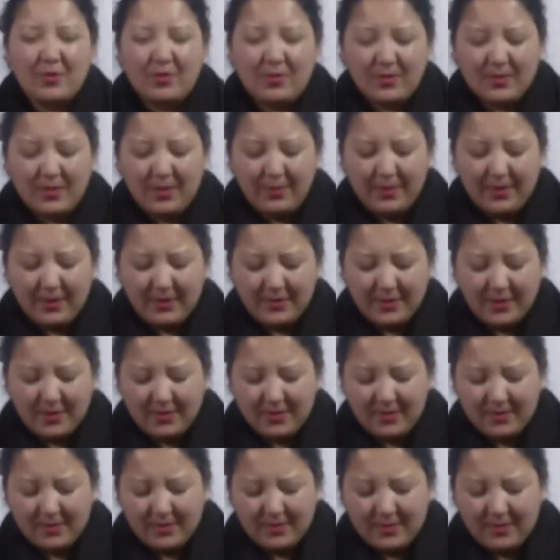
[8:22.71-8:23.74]
something
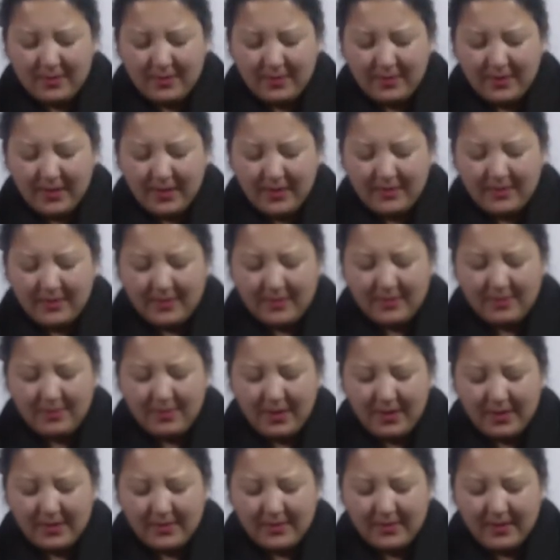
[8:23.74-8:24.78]
just so that doesn't
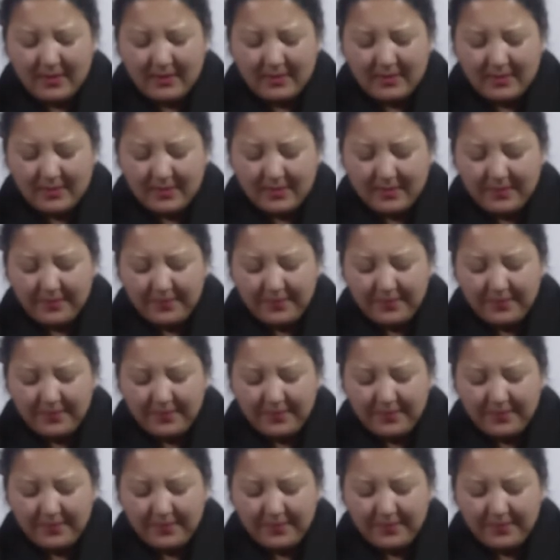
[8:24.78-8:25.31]
make sense.